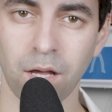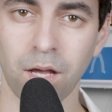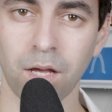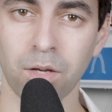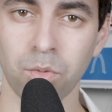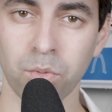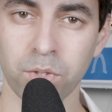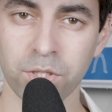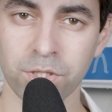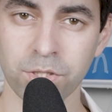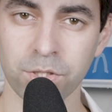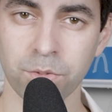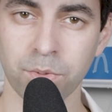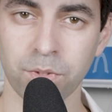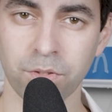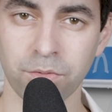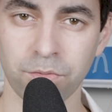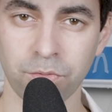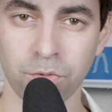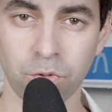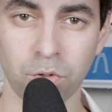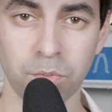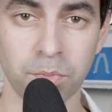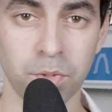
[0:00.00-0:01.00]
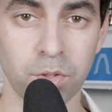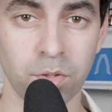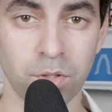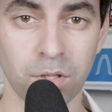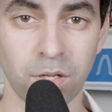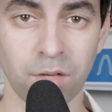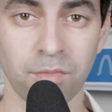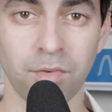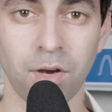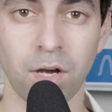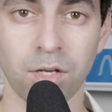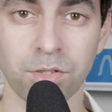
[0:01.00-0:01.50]
I wish to inform you
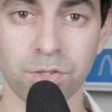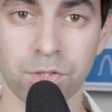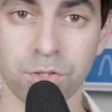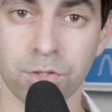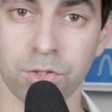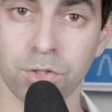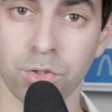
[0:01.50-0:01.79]
that I've asked